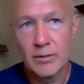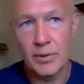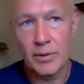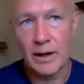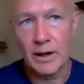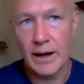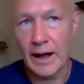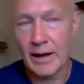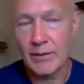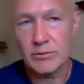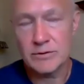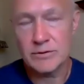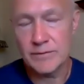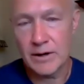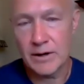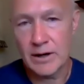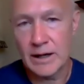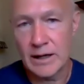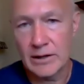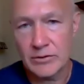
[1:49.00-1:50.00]
But I was
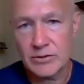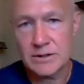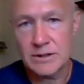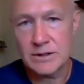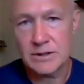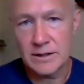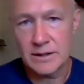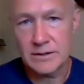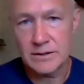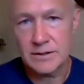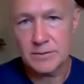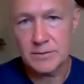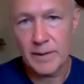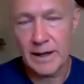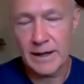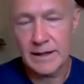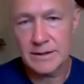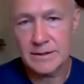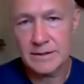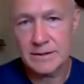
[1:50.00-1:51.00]
very interested in
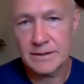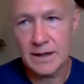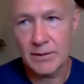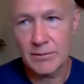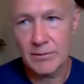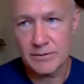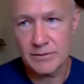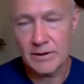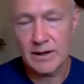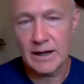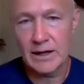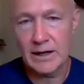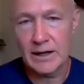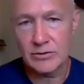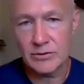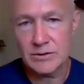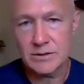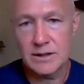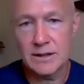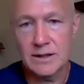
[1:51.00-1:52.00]
space. I was very
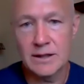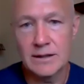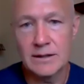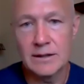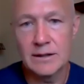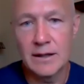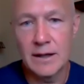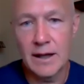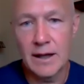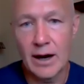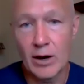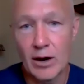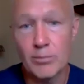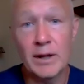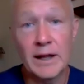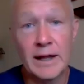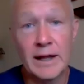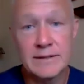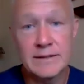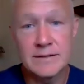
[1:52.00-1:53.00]
interested in
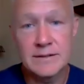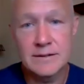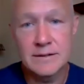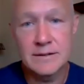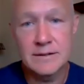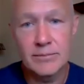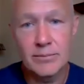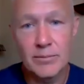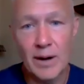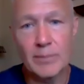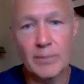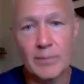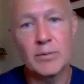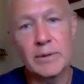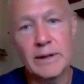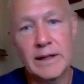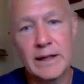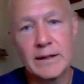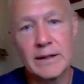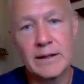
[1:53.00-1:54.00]
airplanes.
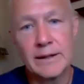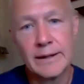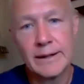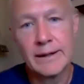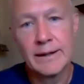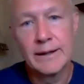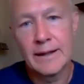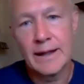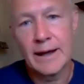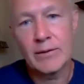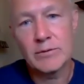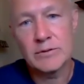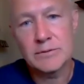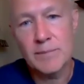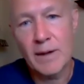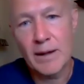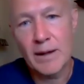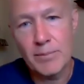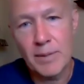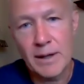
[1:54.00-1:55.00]
Probably that was
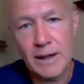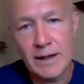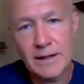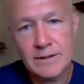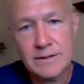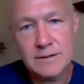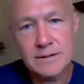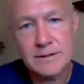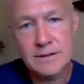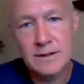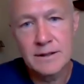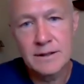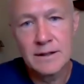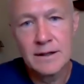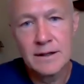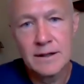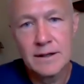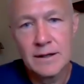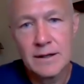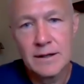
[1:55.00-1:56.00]
my biggest
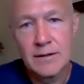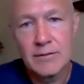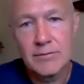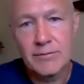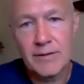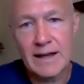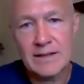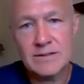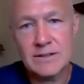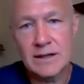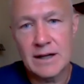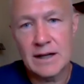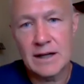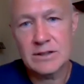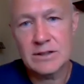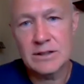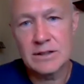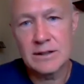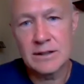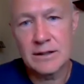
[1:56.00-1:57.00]

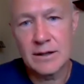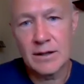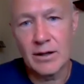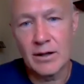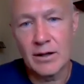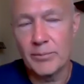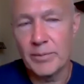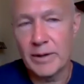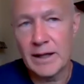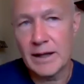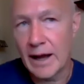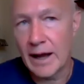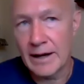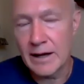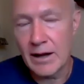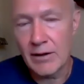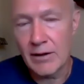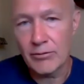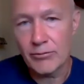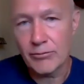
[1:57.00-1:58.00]
fascination, albeit I
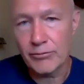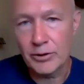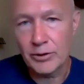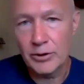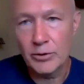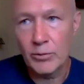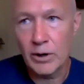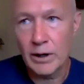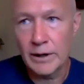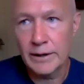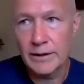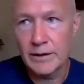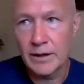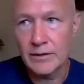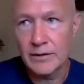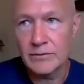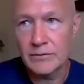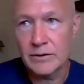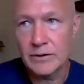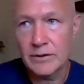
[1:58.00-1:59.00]
never flew one
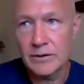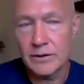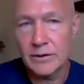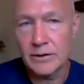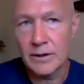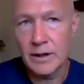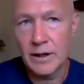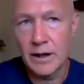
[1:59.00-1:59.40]
until